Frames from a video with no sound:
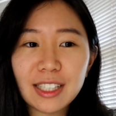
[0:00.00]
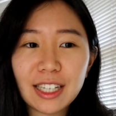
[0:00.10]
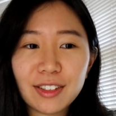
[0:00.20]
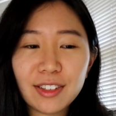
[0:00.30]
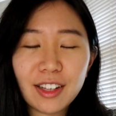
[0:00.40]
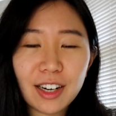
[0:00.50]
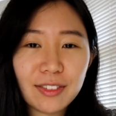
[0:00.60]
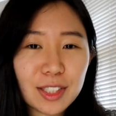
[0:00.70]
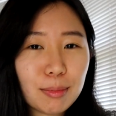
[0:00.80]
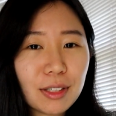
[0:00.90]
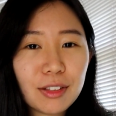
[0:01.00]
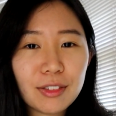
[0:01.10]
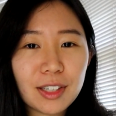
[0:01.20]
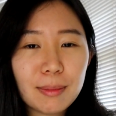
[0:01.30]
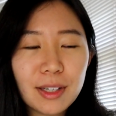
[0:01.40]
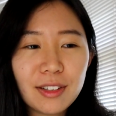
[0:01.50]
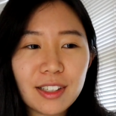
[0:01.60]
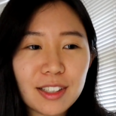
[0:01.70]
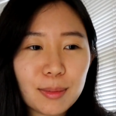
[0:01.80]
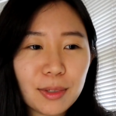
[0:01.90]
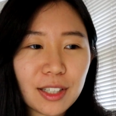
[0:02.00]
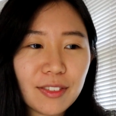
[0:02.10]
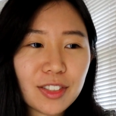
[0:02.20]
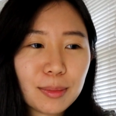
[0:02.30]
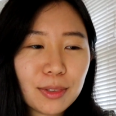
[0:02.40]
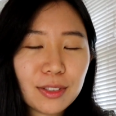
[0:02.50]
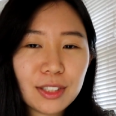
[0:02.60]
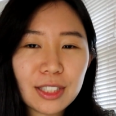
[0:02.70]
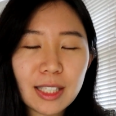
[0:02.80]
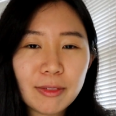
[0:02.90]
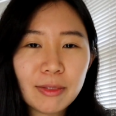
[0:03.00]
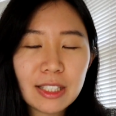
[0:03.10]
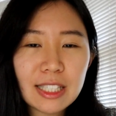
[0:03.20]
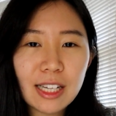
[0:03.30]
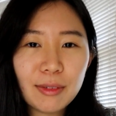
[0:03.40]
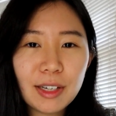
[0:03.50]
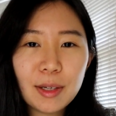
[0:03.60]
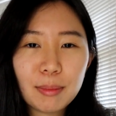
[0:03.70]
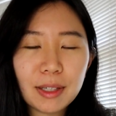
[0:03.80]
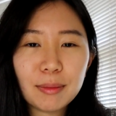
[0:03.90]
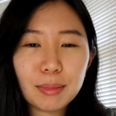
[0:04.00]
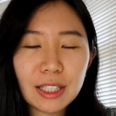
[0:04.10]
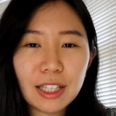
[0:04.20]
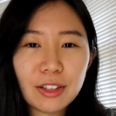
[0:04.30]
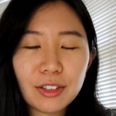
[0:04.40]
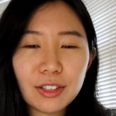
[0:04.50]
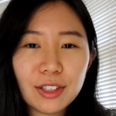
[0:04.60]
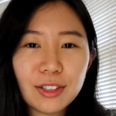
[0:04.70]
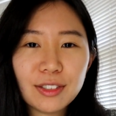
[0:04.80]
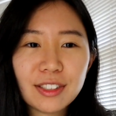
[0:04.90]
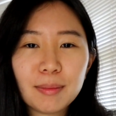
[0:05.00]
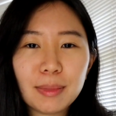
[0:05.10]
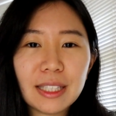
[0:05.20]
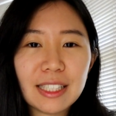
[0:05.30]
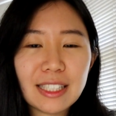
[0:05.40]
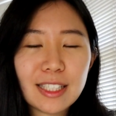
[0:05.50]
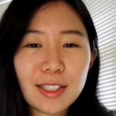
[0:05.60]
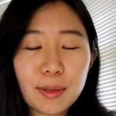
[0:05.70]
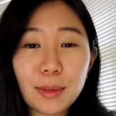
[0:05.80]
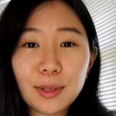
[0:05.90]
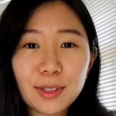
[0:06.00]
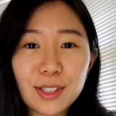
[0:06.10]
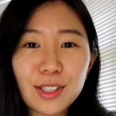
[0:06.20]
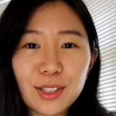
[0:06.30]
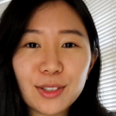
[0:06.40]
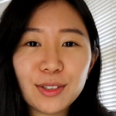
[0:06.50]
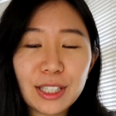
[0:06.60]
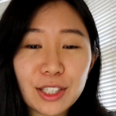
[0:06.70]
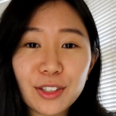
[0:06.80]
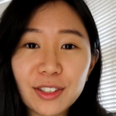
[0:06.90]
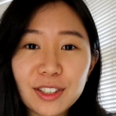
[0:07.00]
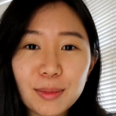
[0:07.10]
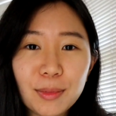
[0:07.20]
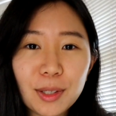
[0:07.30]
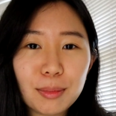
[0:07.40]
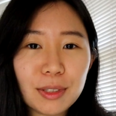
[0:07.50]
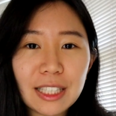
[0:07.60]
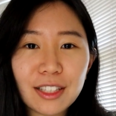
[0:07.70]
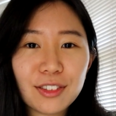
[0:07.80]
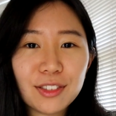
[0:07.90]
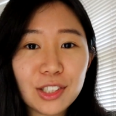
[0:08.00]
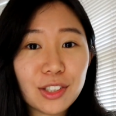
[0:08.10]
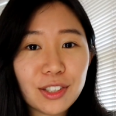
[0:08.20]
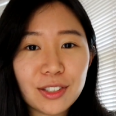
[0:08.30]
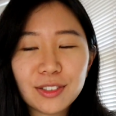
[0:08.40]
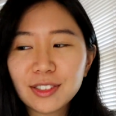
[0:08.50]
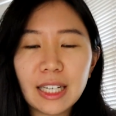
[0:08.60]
I know a lot of us breathe through our mouth and it's more comfortable to some of us that way, but breathing through your nose. But this is supposed to encourage more breathing through your nose.